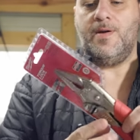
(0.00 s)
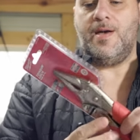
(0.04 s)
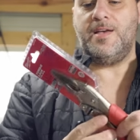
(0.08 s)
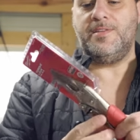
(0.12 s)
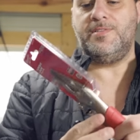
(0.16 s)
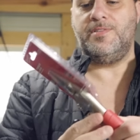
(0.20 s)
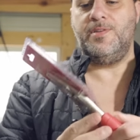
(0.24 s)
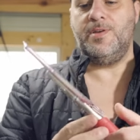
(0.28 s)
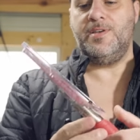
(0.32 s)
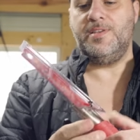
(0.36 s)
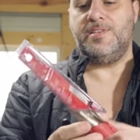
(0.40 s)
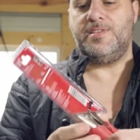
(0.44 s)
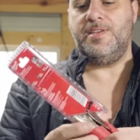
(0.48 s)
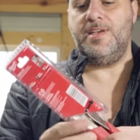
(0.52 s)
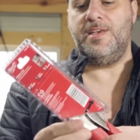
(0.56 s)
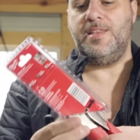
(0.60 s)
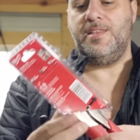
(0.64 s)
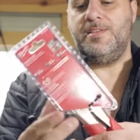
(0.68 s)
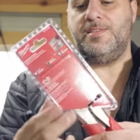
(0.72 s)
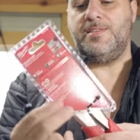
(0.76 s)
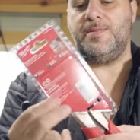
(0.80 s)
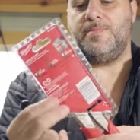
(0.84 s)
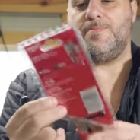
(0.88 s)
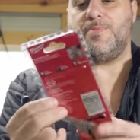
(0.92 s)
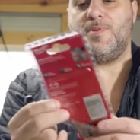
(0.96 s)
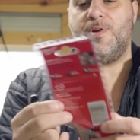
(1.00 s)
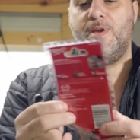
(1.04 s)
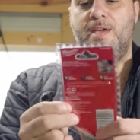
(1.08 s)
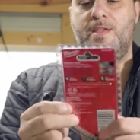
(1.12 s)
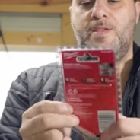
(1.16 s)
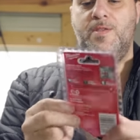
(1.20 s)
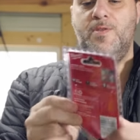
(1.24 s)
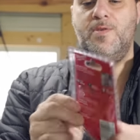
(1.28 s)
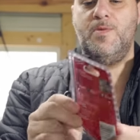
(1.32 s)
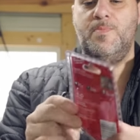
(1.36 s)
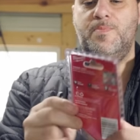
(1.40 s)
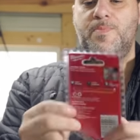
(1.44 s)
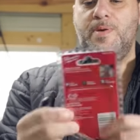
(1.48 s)
as you can see, this is a brand
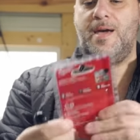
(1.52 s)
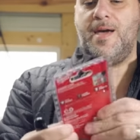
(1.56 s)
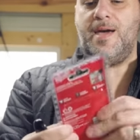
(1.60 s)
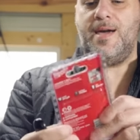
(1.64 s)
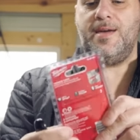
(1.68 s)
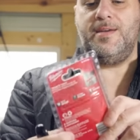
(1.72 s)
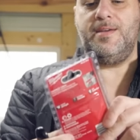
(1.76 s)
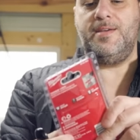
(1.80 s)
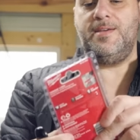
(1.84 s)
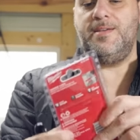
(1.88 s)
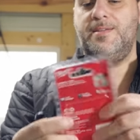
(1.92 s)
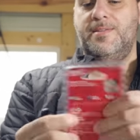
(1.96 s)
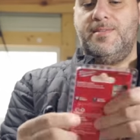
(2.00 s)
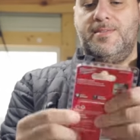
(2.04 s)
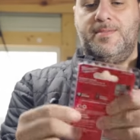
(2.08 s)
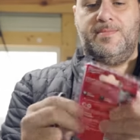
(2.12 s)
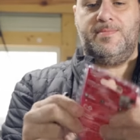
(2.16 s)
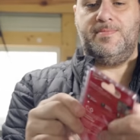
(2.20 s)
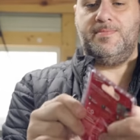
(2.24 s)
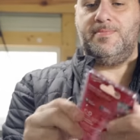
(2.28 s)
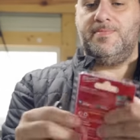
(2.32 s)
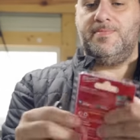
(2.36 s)
new package.